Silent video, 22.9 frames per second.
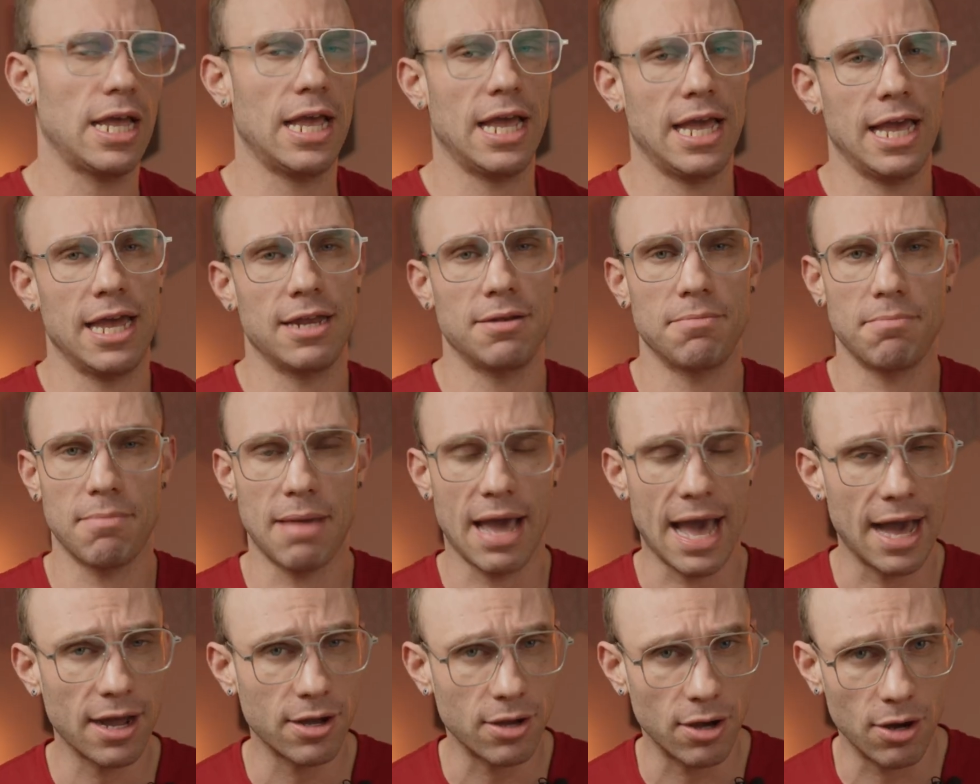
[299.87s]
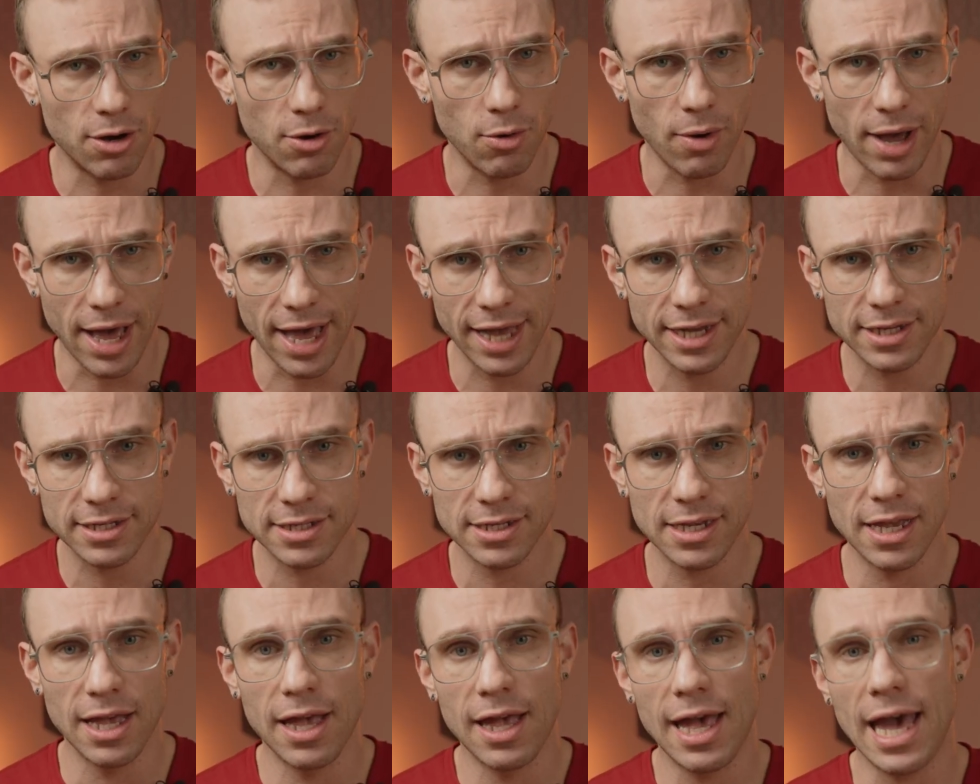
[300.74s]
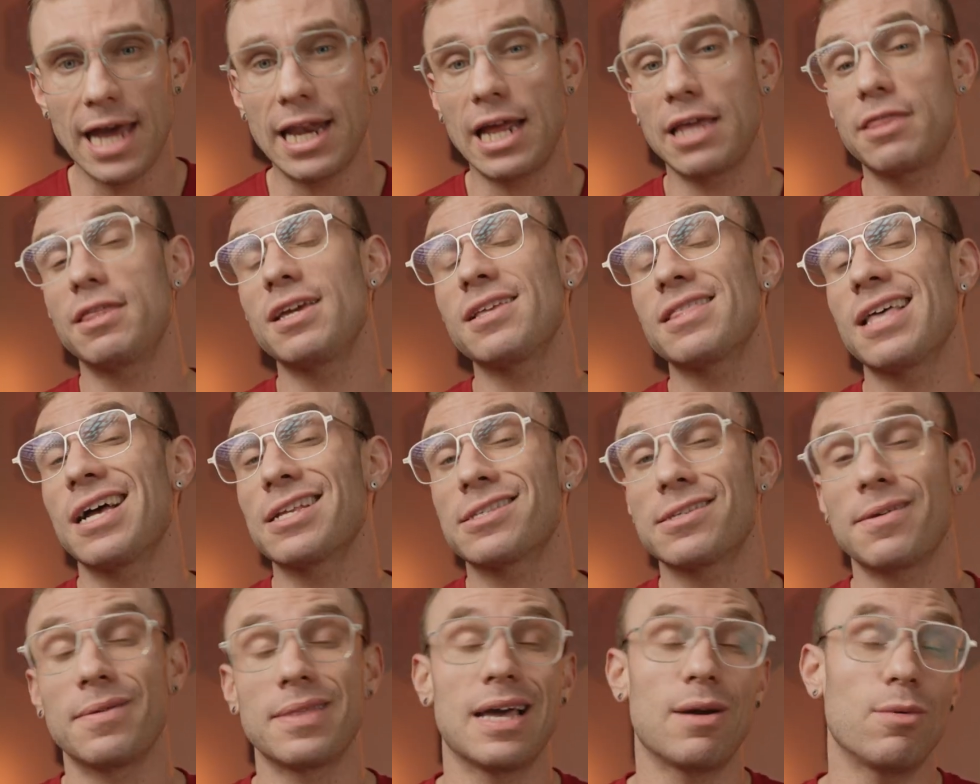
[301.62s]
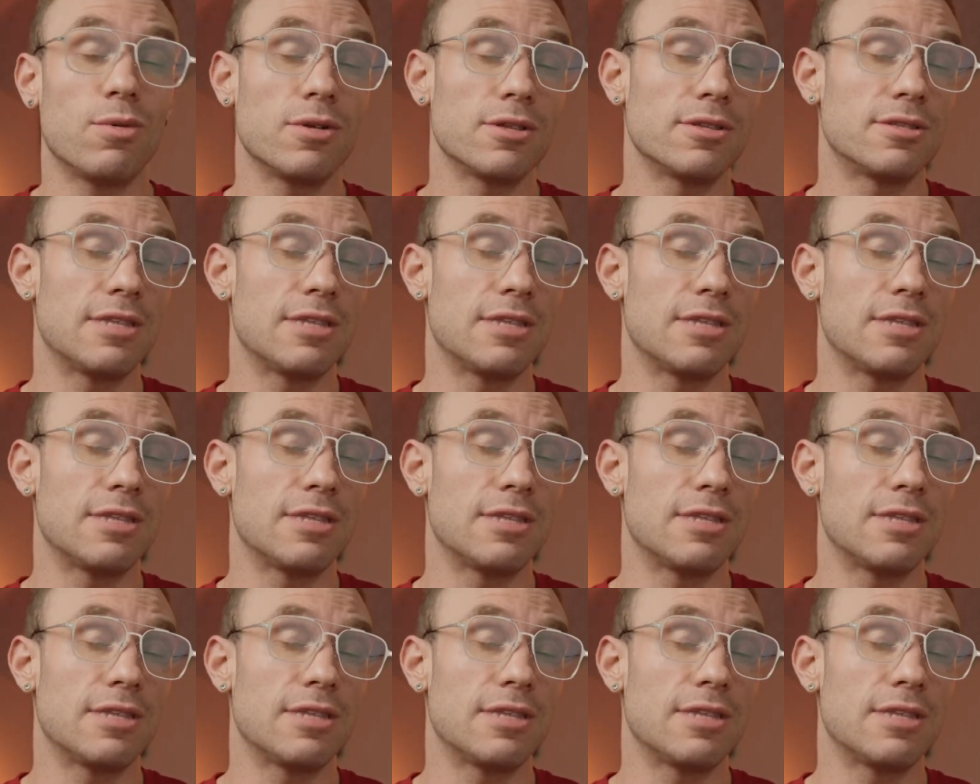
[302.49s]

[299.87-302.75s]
and Mac OS, and I think that's something that will